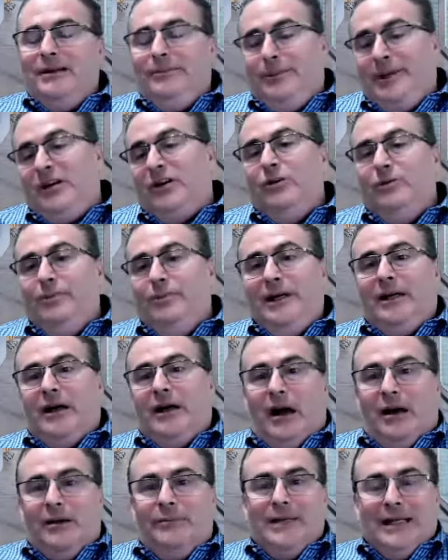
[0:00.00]
could
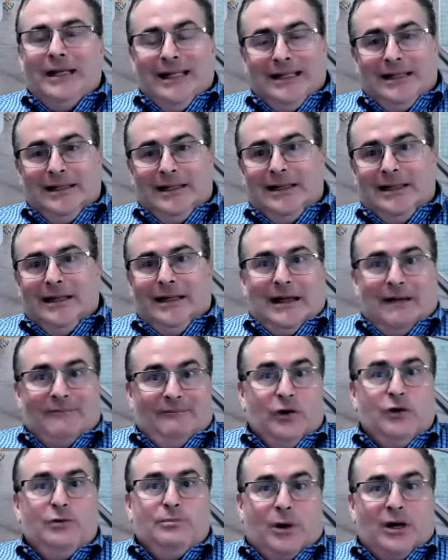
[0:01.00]
get
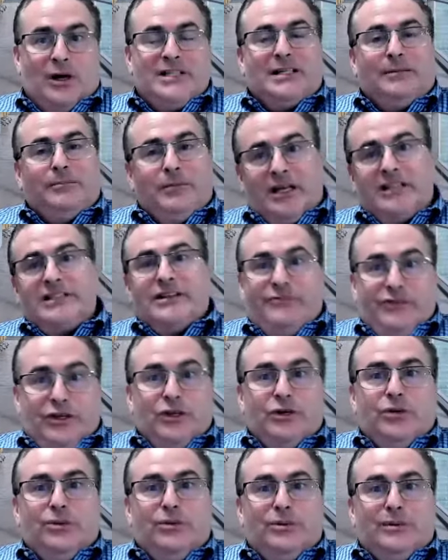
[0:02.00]
food poisoning because of
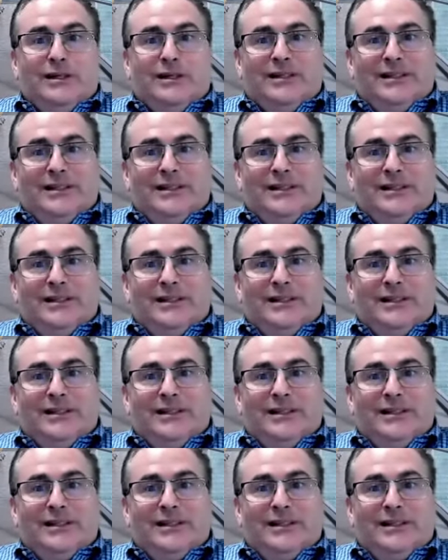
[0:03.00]
you.